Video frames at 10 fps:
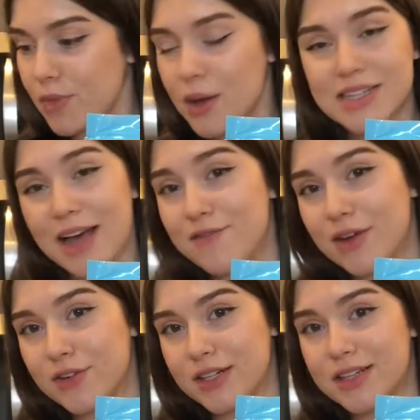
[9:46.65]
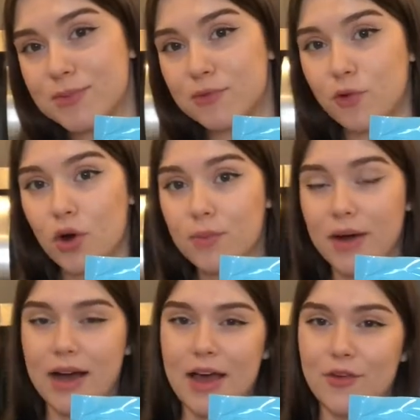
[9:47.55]
I've never done this before,
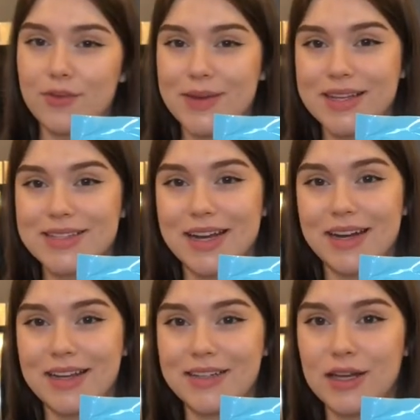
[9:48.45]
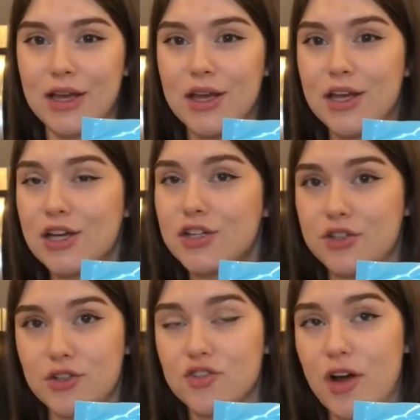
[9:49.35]
but I thought it'd be exciting
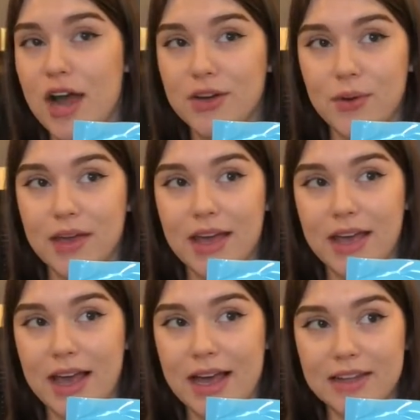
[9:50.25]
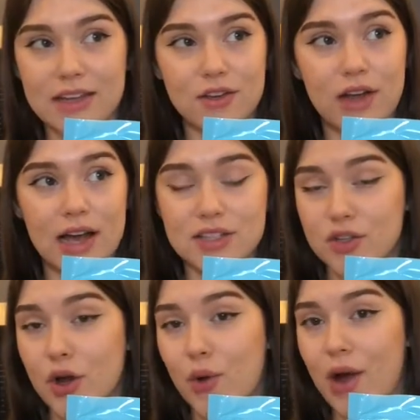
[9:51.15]
to try doing it and let you guys
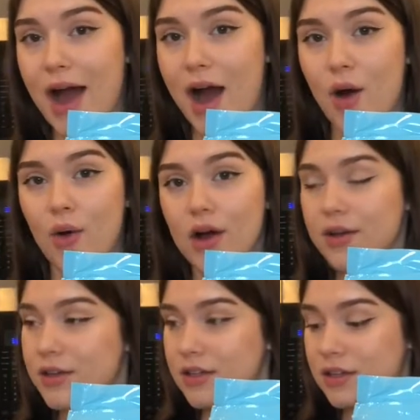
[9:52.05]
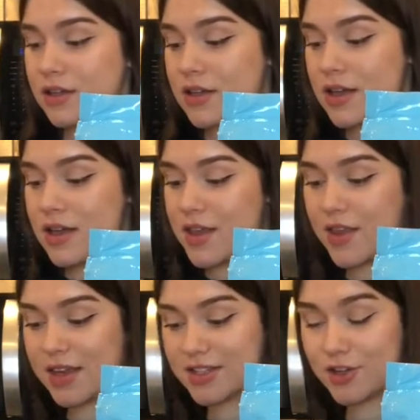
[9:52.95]
know how
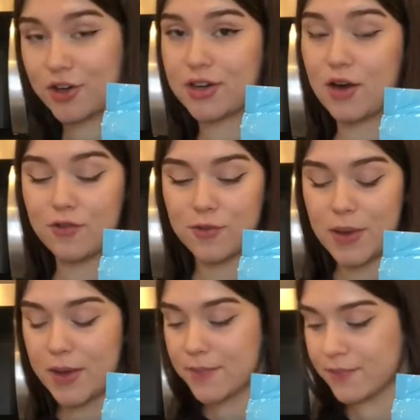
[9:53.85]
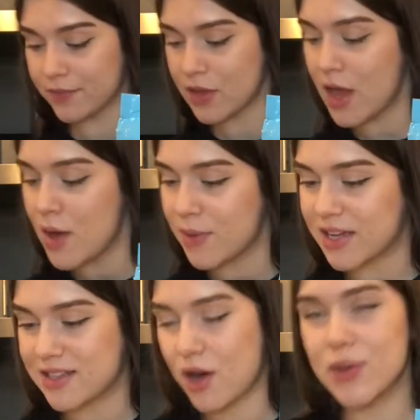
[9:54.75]
things turned out for me,
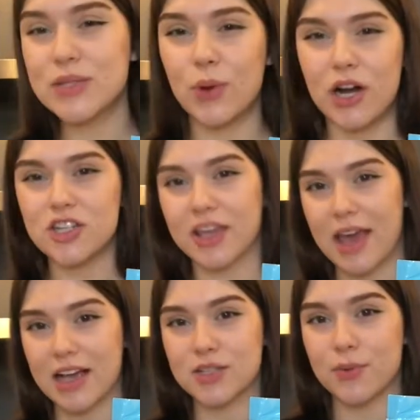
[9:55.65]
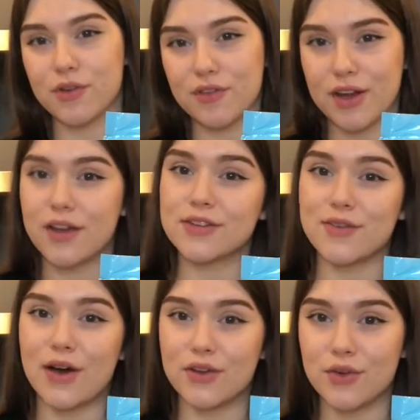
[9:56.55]
because I always watch like expert videos of
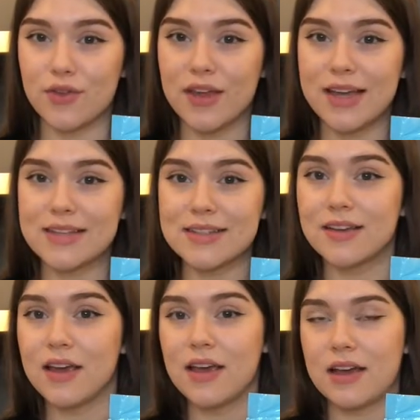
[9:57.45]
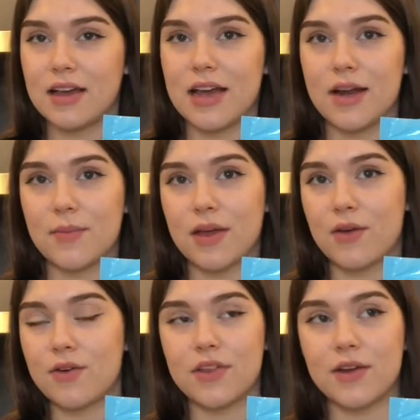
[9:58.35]
how to do things, and I'm like,
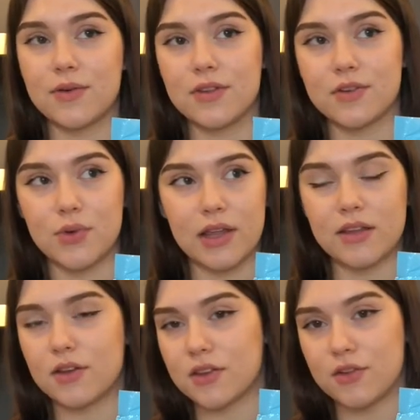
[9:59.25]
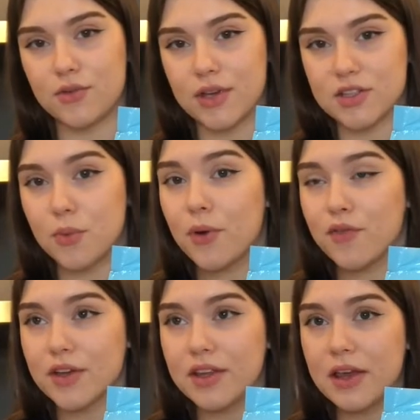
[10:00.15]
oh, they know what they're doing, like look, they're doing so
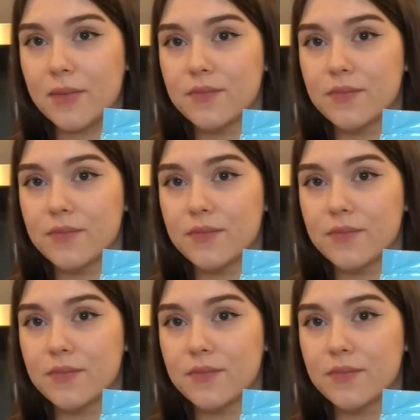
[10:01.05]
perfectly.